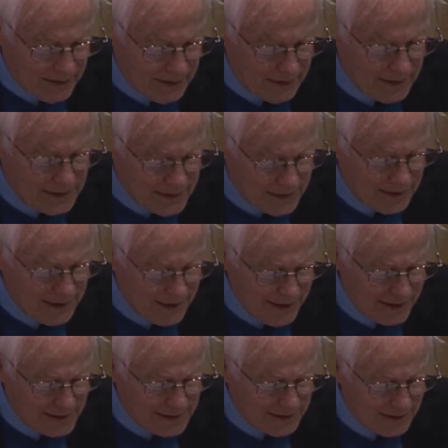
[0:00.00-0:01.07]
Is it an
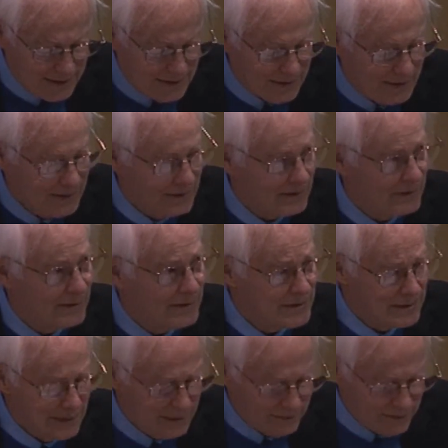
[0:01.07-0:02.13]
accident that as
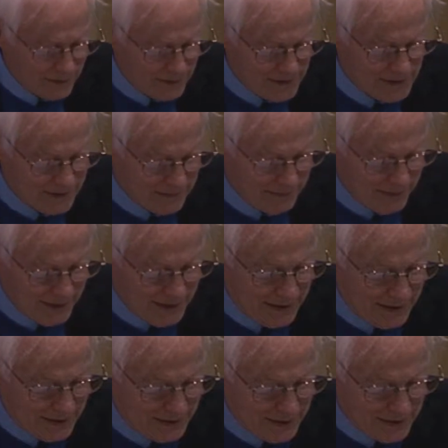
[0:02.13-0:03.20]
influence of moneyed
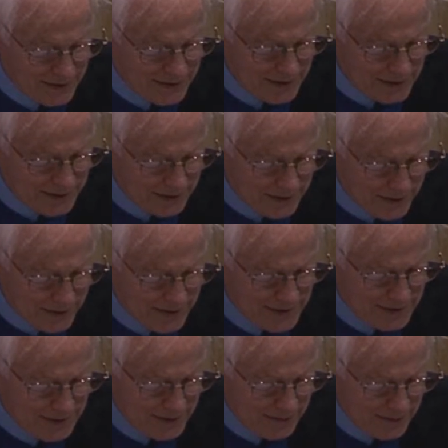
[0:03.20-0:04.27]
interest has
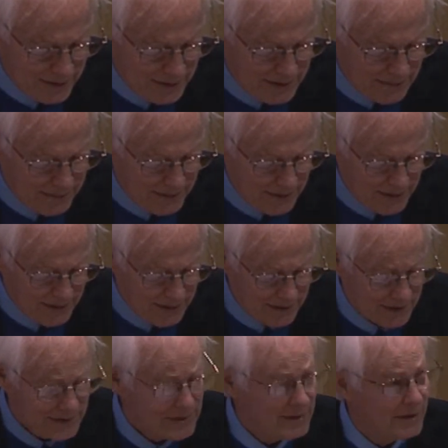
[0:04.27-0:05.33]
increased in American
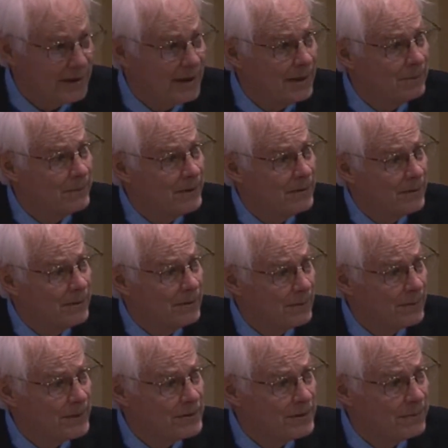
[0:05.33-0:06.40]
politics, the gap between the
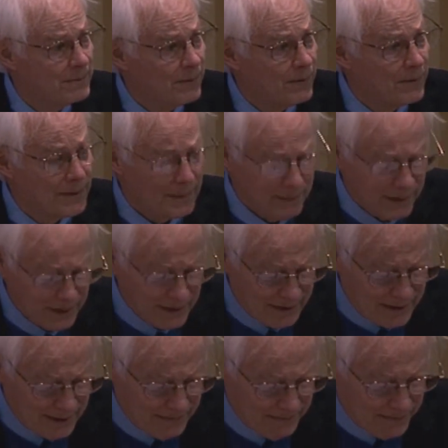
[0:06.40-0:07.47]
rich and poor in
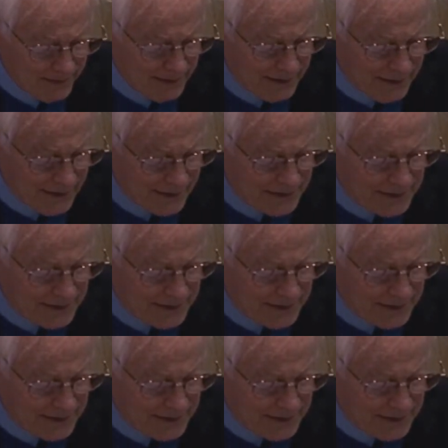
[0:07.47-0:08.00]
America has